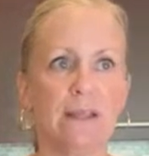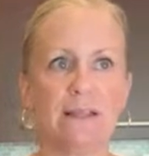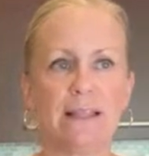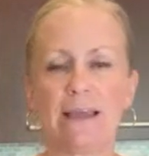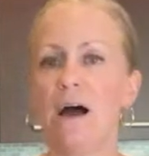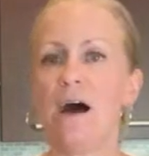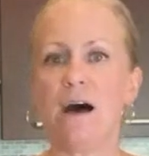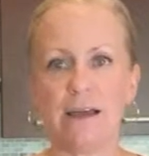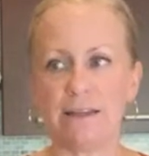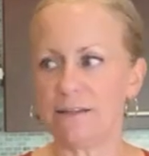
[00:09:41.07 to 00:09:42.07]
like a
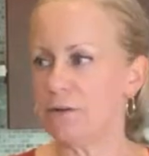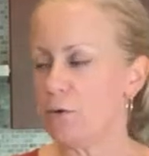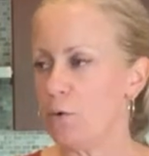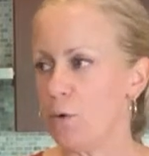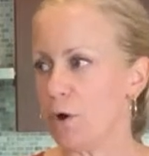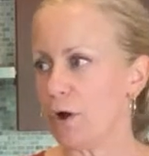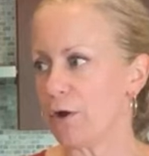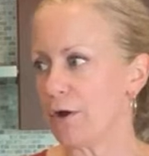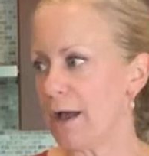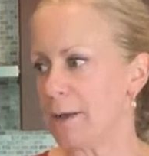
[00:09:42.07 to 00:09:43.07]
Han
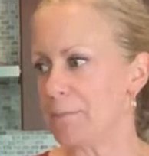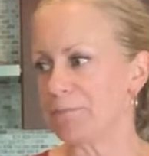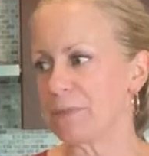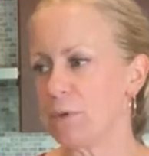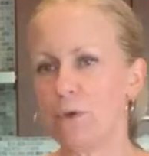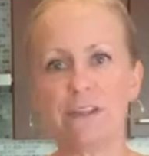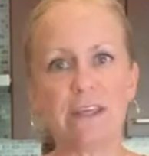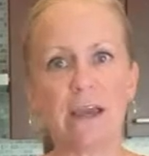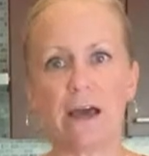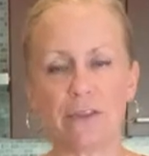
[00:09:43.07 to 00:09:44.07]
or one of
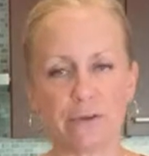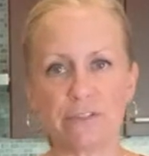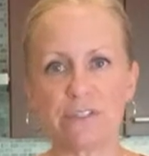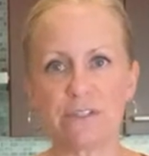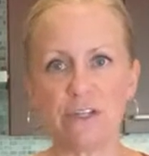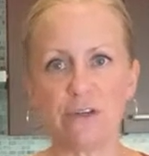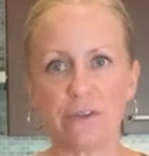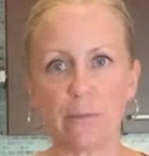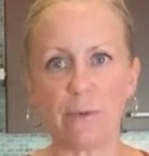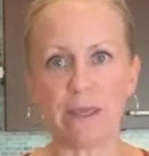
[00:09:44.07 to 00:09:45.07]
the others,
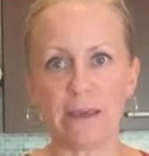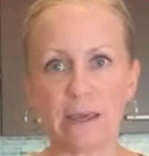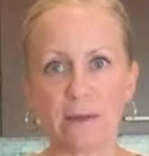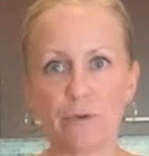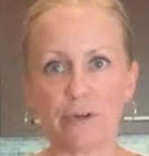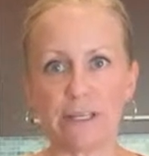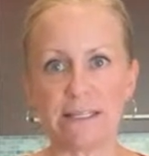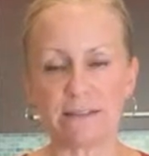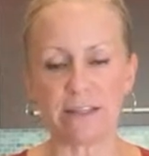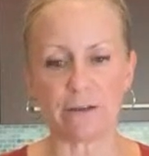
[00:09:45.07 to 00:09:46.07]
that we can get pretty
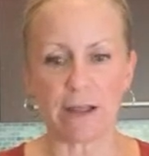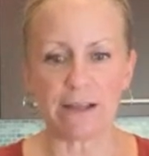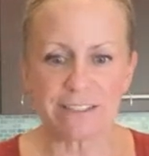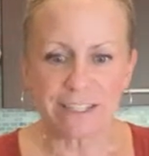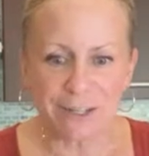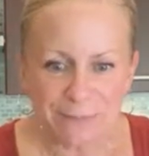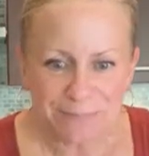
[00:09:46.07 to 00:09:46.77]
easily around here.